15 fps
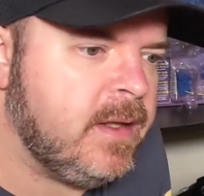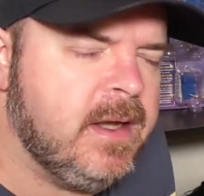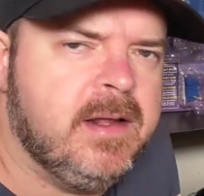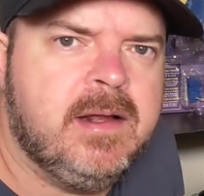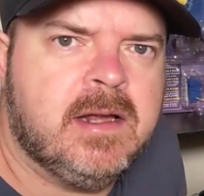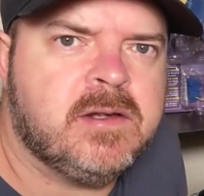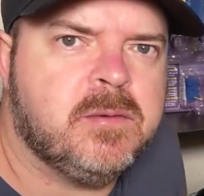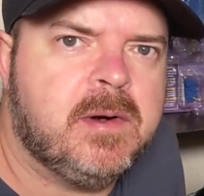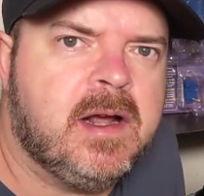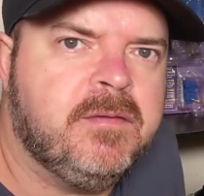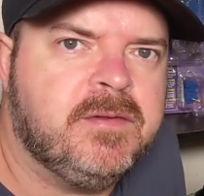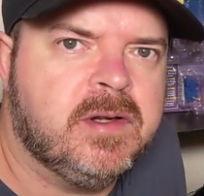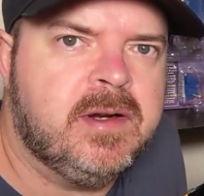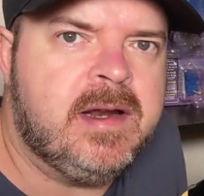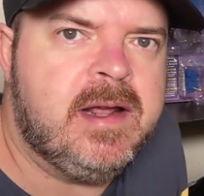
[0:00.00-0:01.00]
And that's what
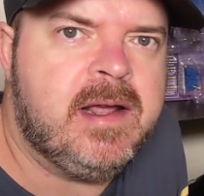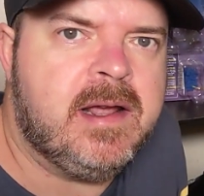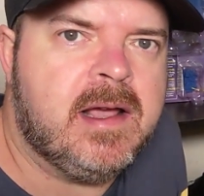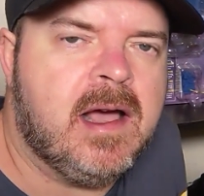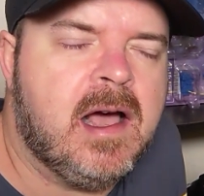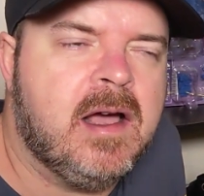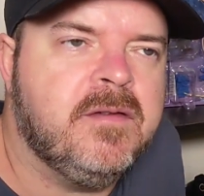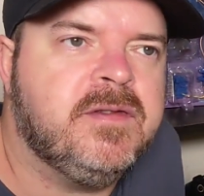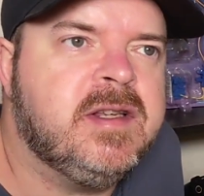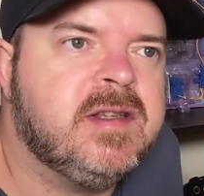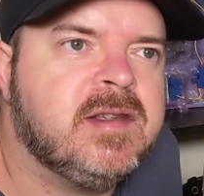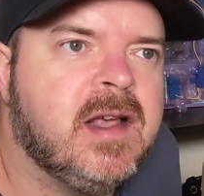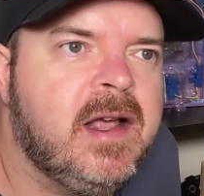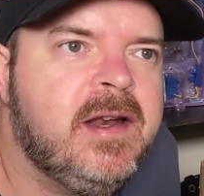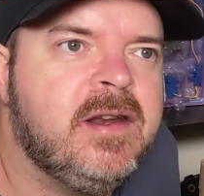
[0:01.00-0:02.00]
I've done here. I've
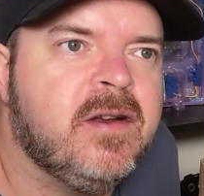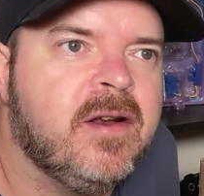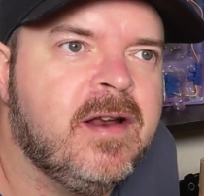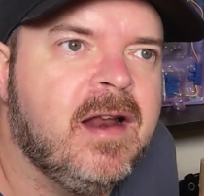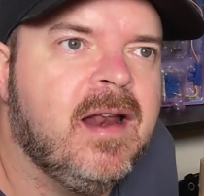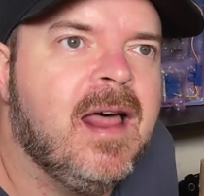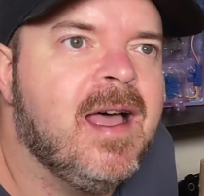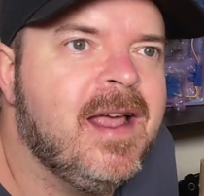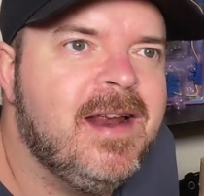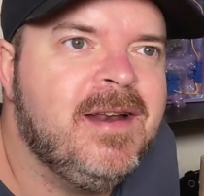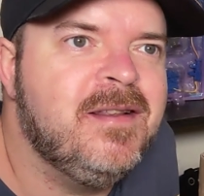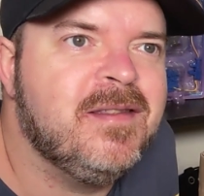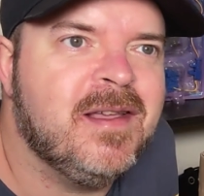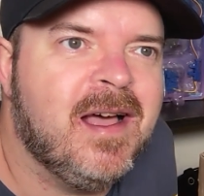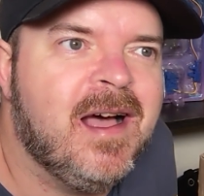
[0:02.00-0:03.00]
decided on a
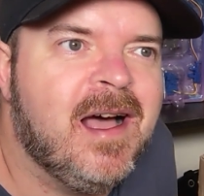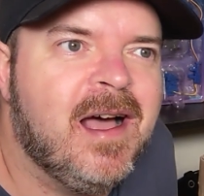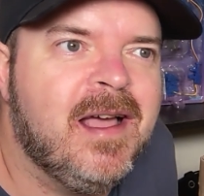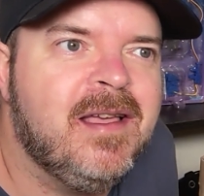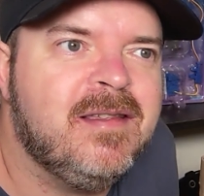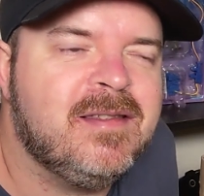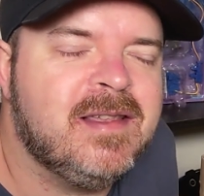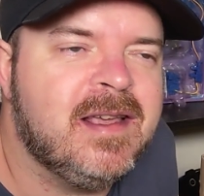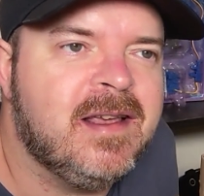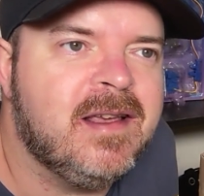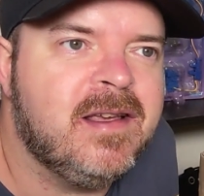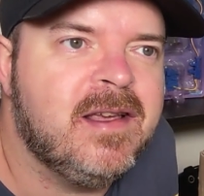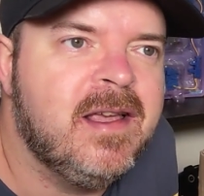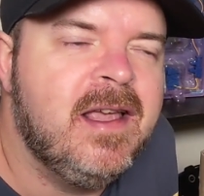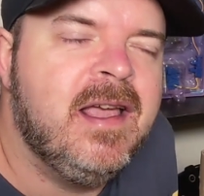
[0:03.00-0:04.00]
line that I
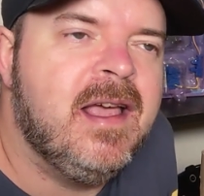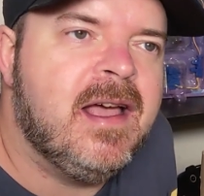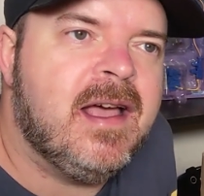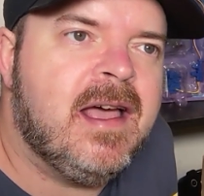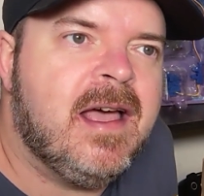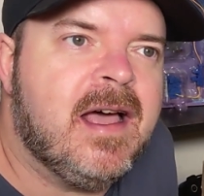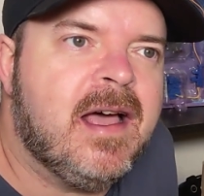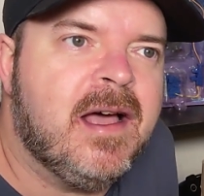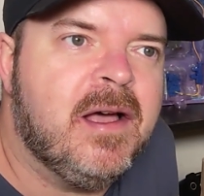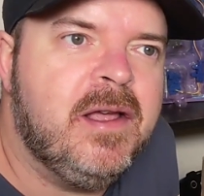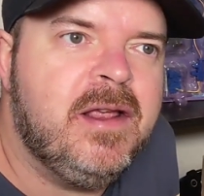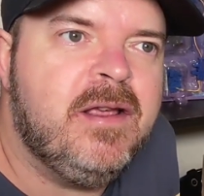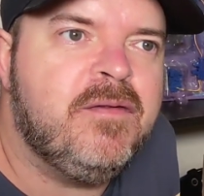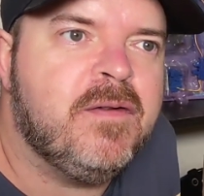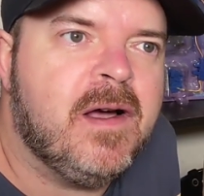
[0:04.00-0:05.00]
think, ah,
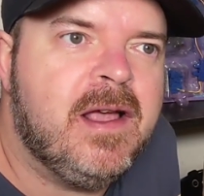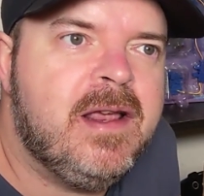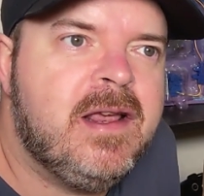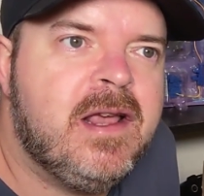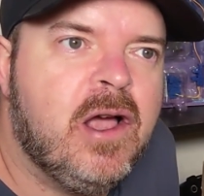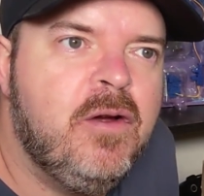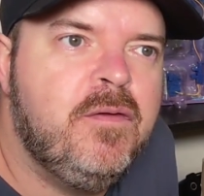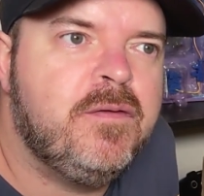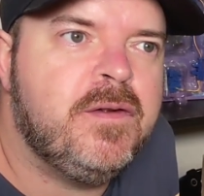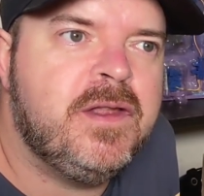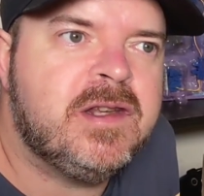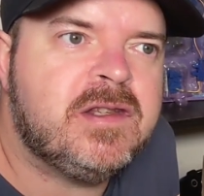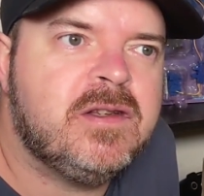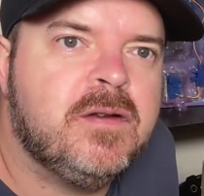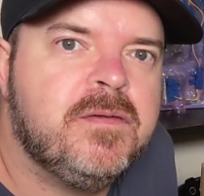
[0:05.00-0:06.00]
if I go for
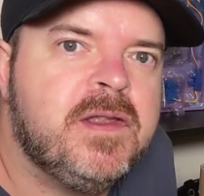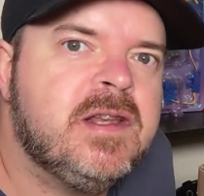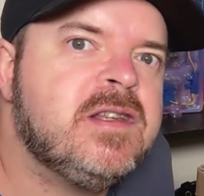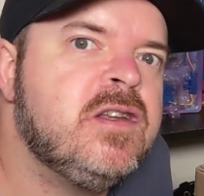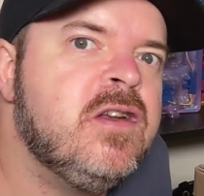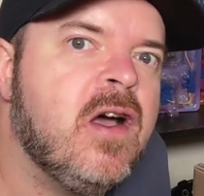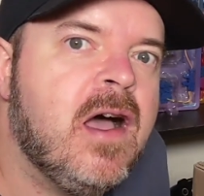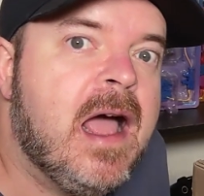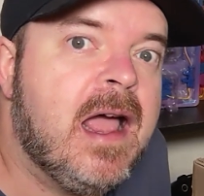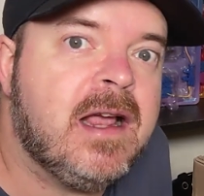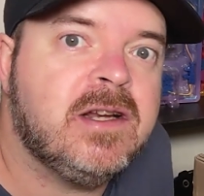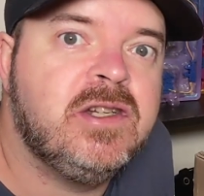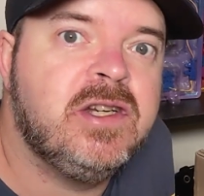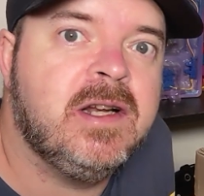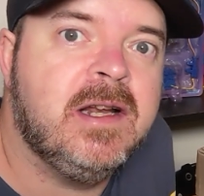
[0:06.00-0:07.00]
the stuff that's not
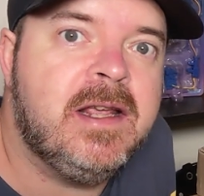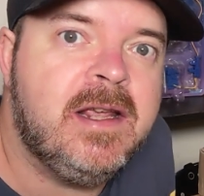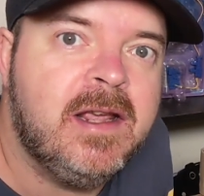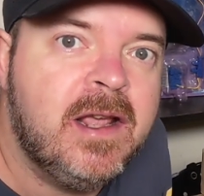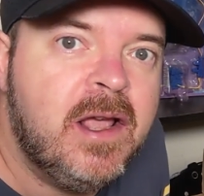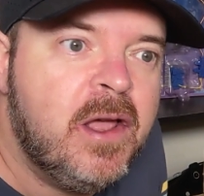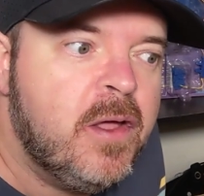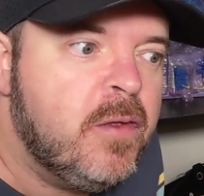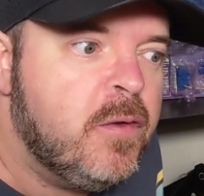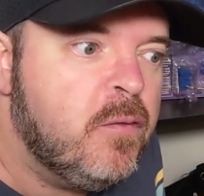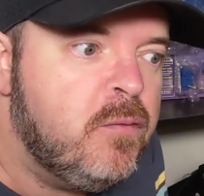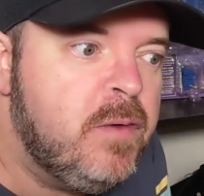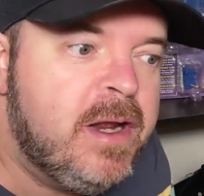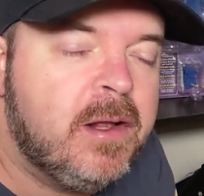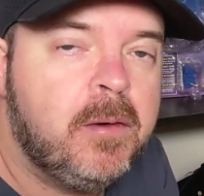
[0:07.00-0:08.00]
actually the
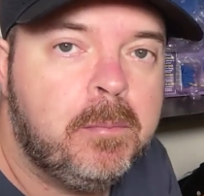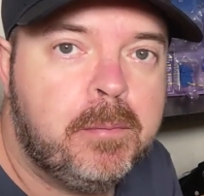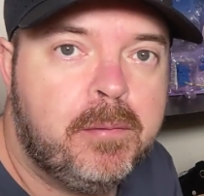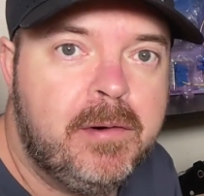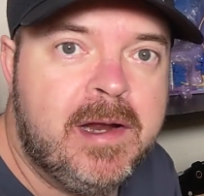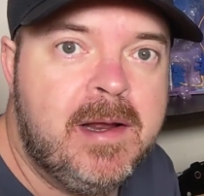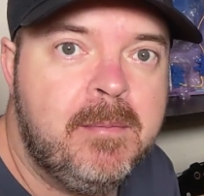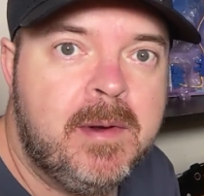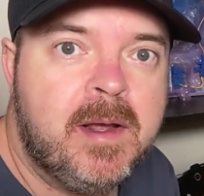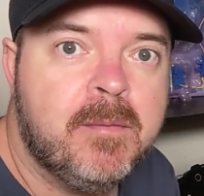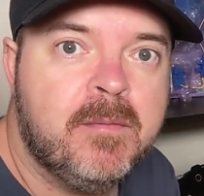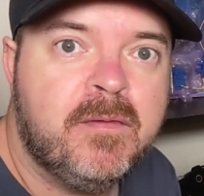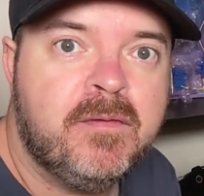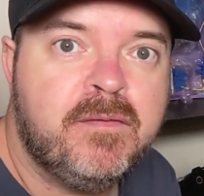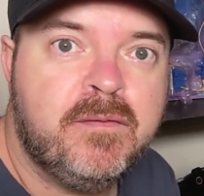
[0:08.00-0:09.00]
real
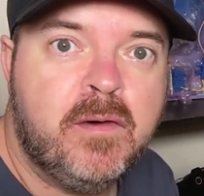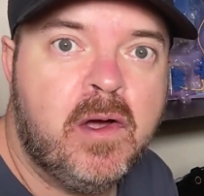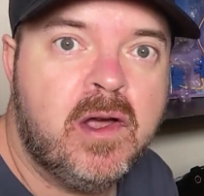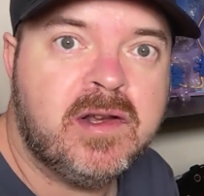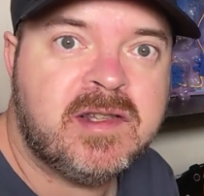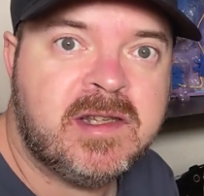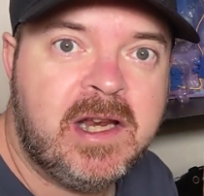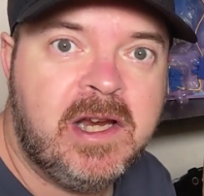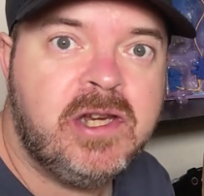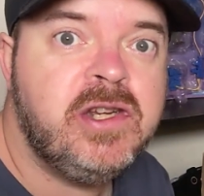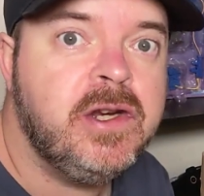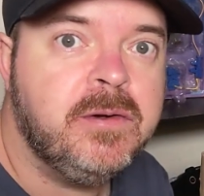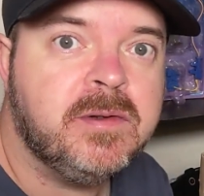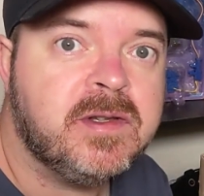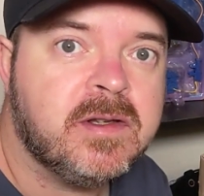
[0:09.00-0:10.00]
premium first
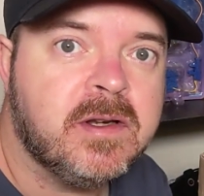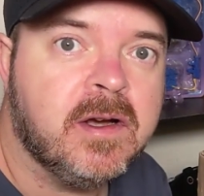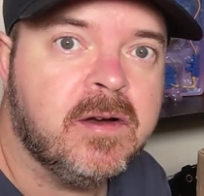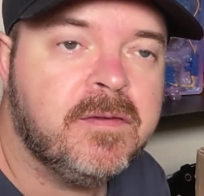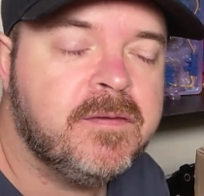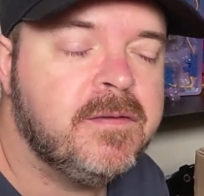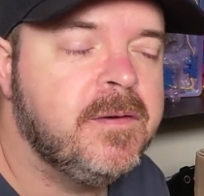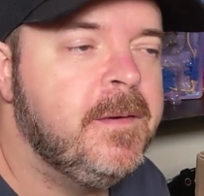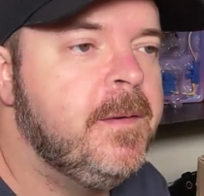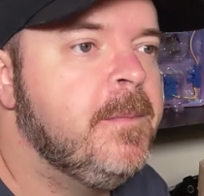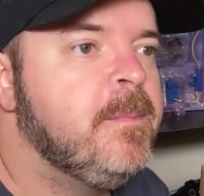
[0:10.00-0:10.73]
issue stuff,